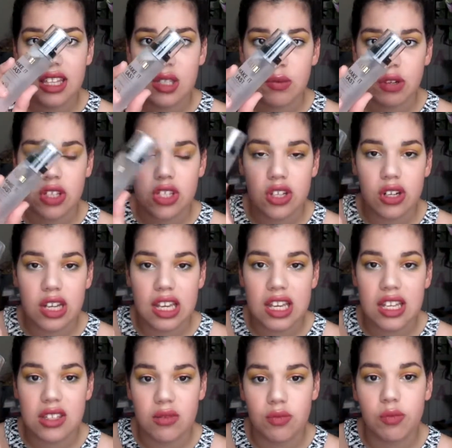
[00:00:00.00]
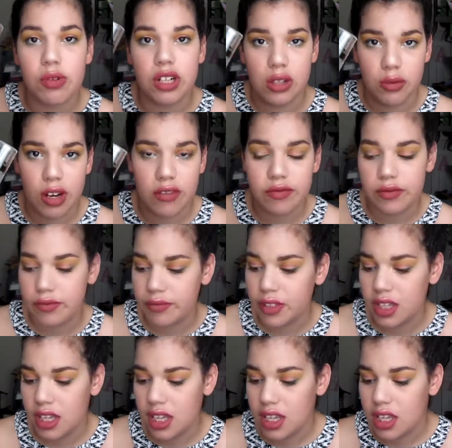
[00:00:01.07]
the spritzer is pretty rough.
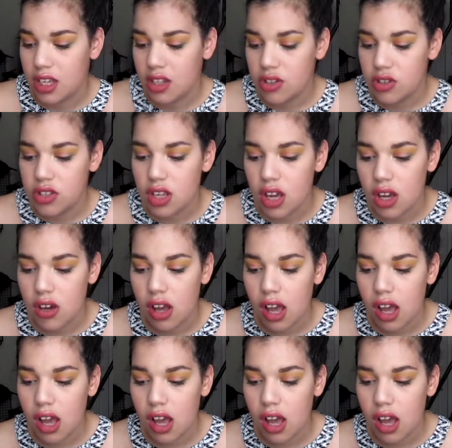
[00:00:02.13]
So